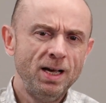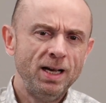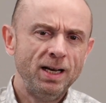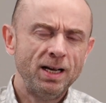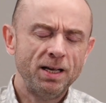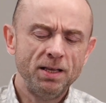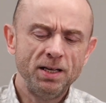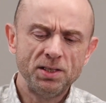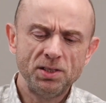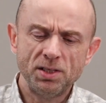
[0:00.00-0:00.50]

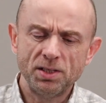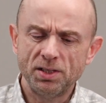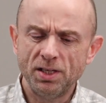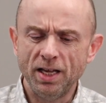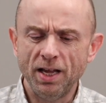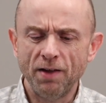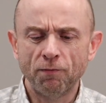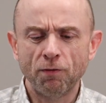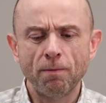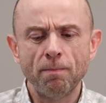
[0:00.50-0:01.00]
Now, this is
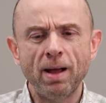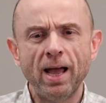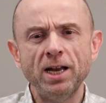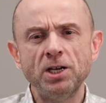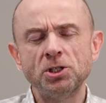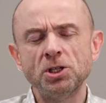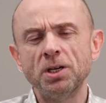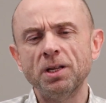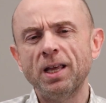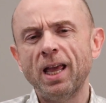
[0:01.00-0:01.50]
the
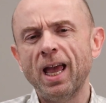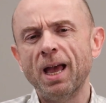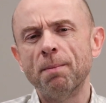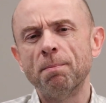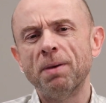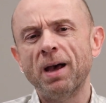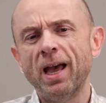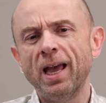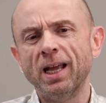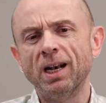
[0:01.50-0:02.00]
information
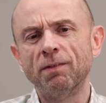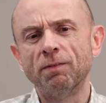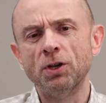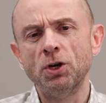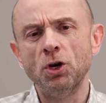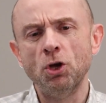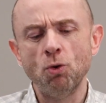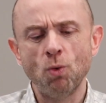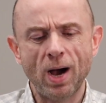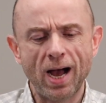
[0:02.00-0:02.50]
campaign of a
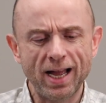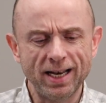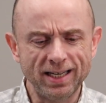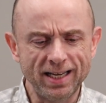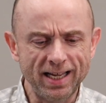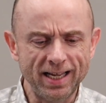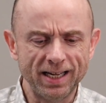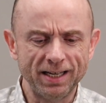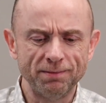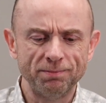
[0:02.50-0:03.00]
new
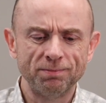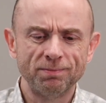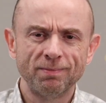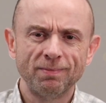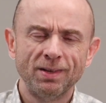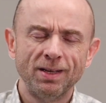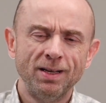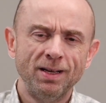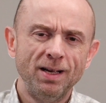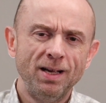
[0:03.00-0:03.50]
idea.
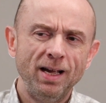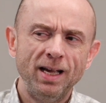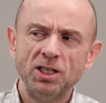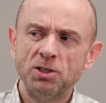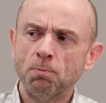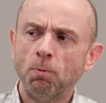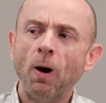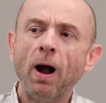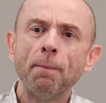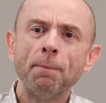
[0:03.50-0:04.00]
It's
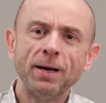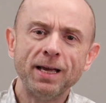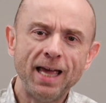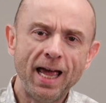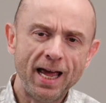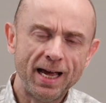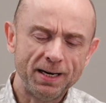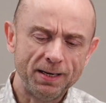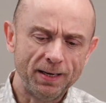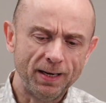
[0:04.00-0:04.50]

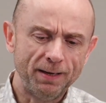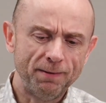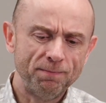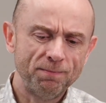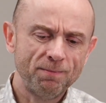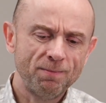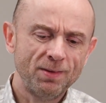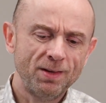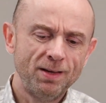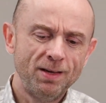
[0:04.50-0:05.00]
propaganda.
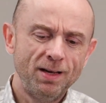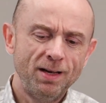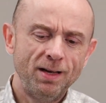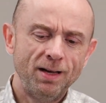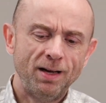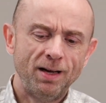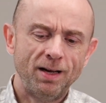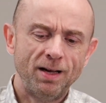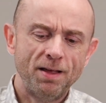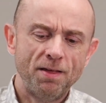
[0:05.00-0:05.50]

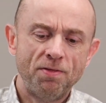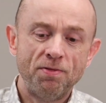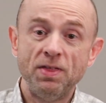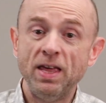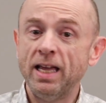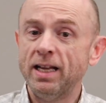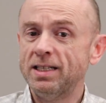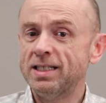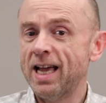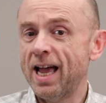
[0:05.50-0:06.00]

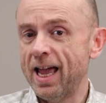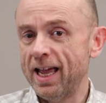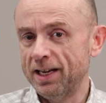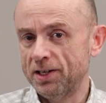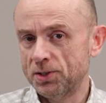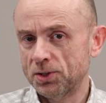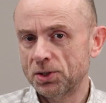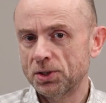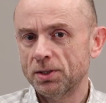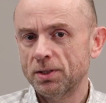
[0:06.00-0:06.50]
Think
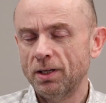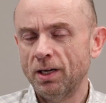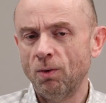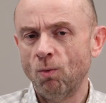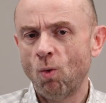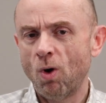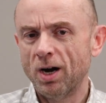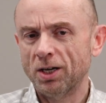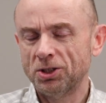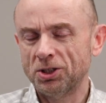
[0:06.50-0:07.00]
tanks in
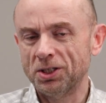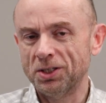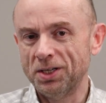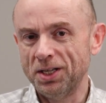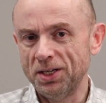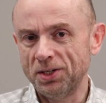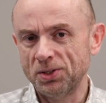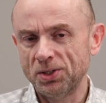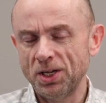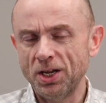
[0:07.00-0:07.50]

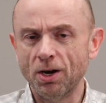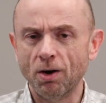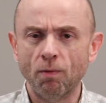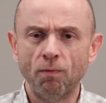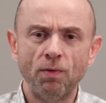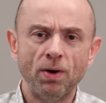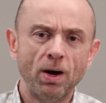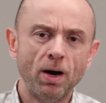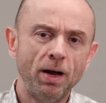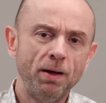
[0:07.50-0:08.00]
Washington, D.C. are
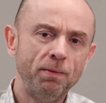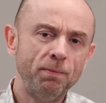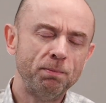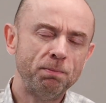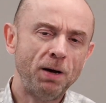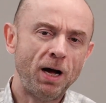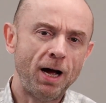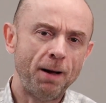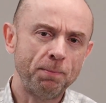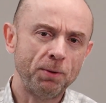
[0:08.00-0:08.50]
very
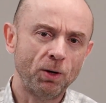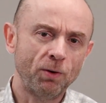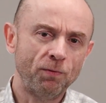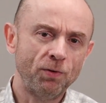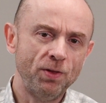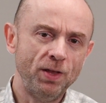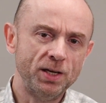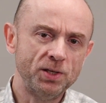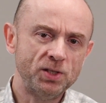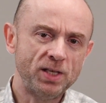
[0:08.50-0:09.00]
popular
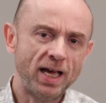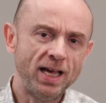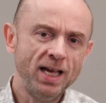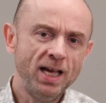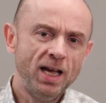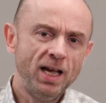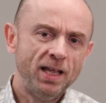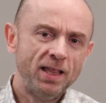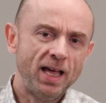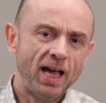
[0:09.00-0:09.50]
for this.
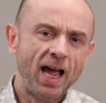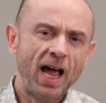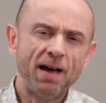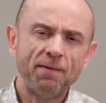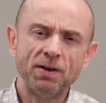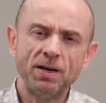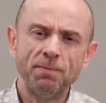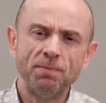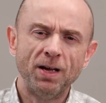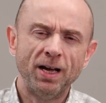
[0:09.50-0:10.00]
They have
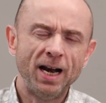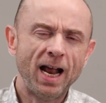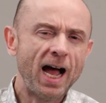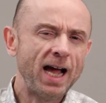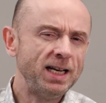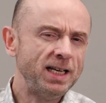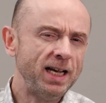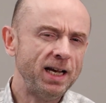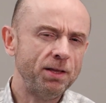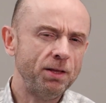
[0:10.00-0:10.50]
an
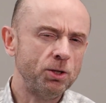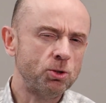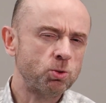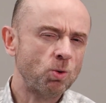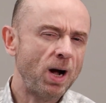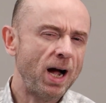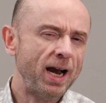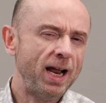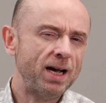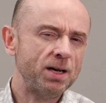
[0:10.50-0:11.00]
idea that's
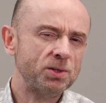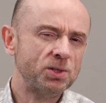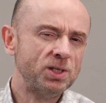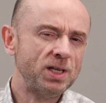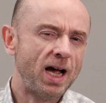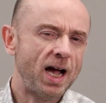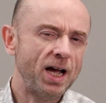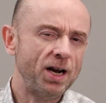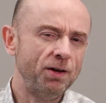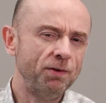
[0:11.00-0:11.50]
right
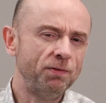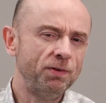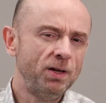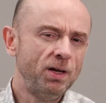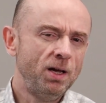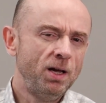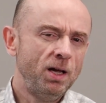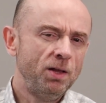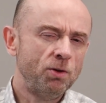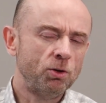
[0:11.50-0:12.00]
outside of,
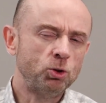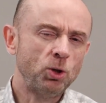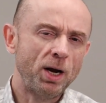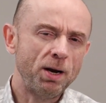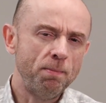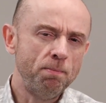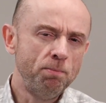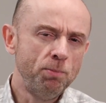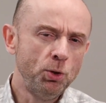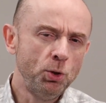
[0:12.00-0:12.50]
they're trying
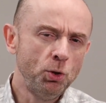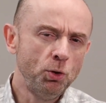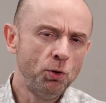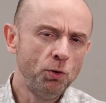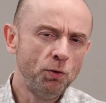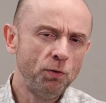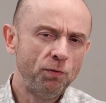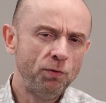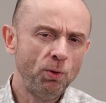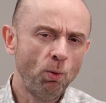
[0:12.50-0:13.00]
to
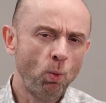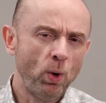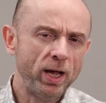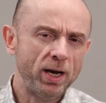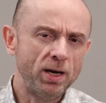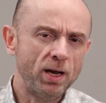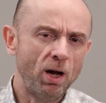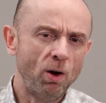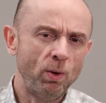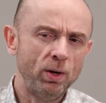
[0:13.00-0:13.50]
move the
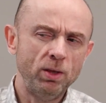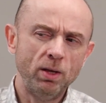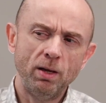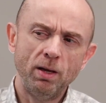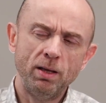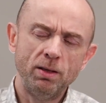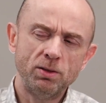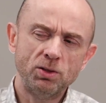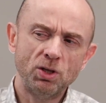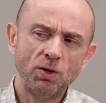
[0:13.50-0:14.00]
window,
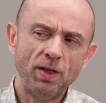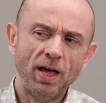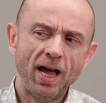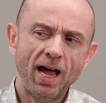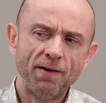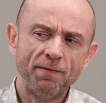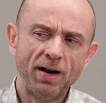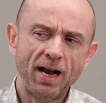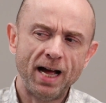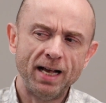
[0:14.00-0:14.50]
and so they
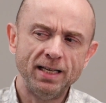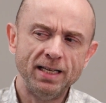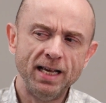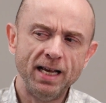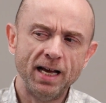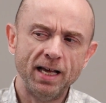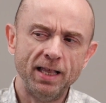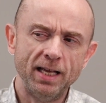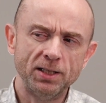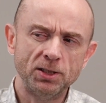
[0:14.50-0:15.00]
have an
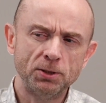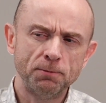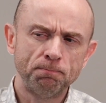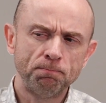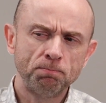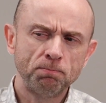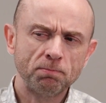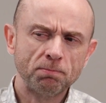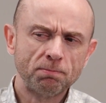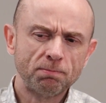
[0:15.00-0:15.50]
idea
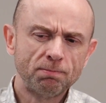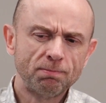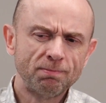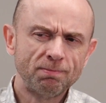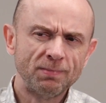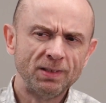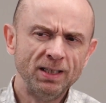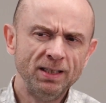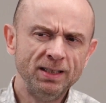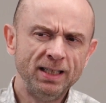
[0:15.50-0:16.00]

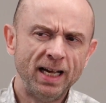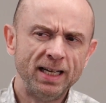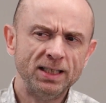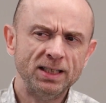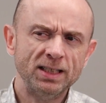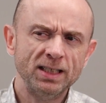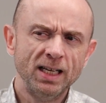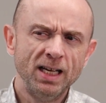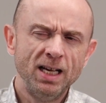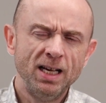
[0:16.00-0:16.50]

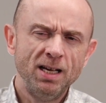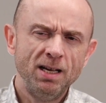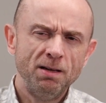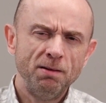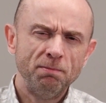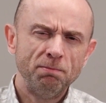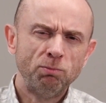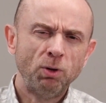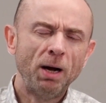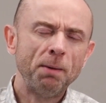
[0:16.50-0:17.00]
that's
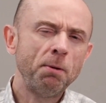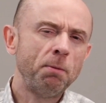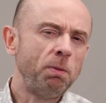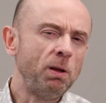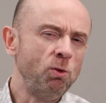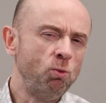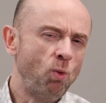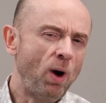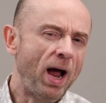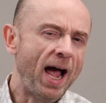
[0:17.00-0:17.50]

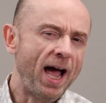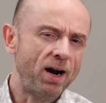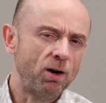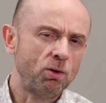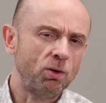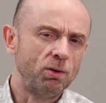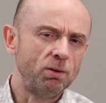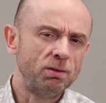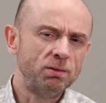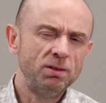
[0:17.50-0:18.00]
probably
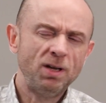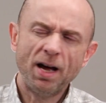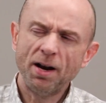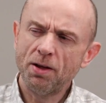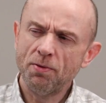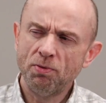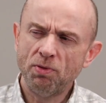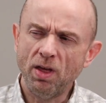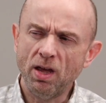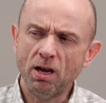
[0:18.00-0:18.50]
radical, not
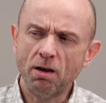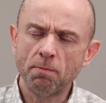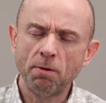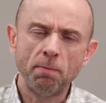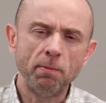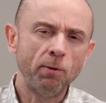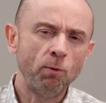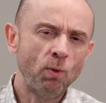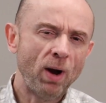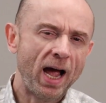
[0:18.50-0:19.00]
unthinkable,
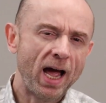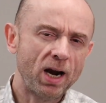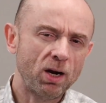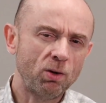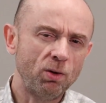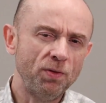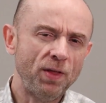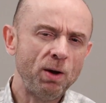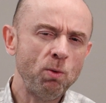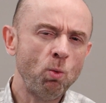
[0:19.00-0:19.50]
but
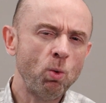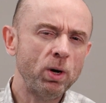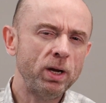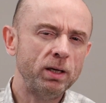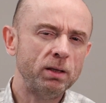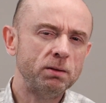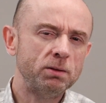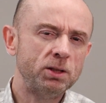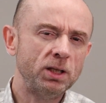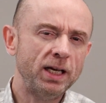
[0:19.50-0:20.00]
radical, and they want
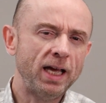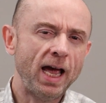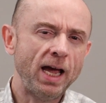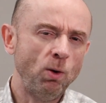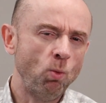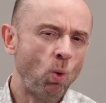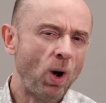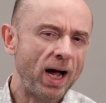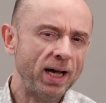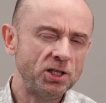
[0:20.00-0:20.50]
it to
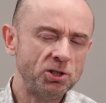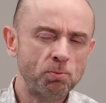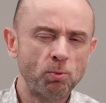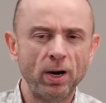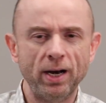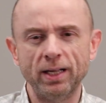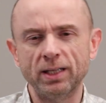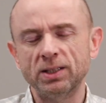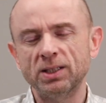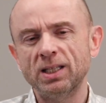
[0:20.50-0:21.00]
gain
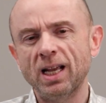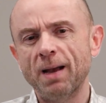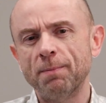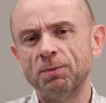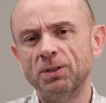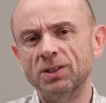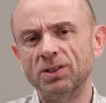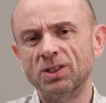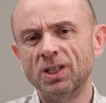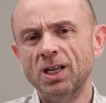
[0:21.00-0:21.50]
widespread
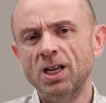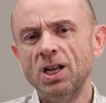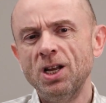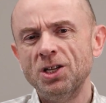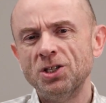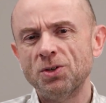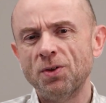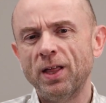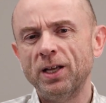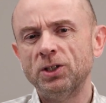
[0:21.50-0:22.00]
acceptance,
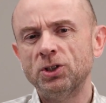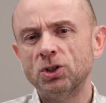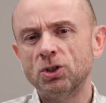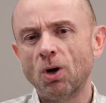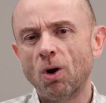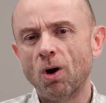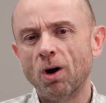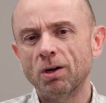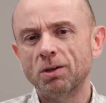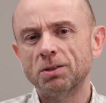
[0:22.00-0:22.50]
so they
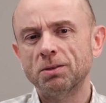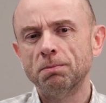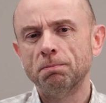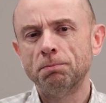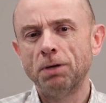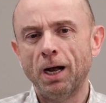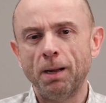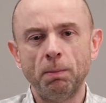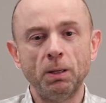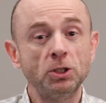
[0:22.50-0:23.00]
start
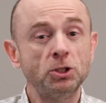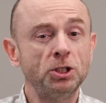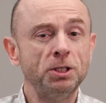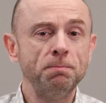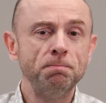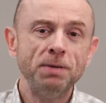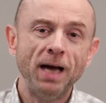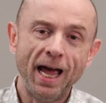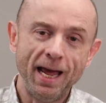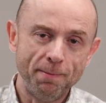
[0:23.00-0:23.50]
publishing
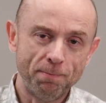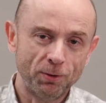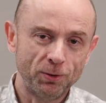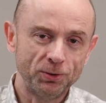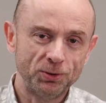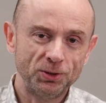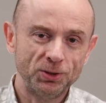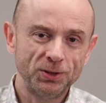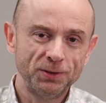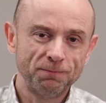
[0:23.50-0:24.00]

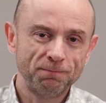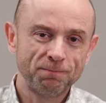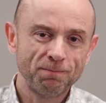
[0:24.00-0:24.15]
papers,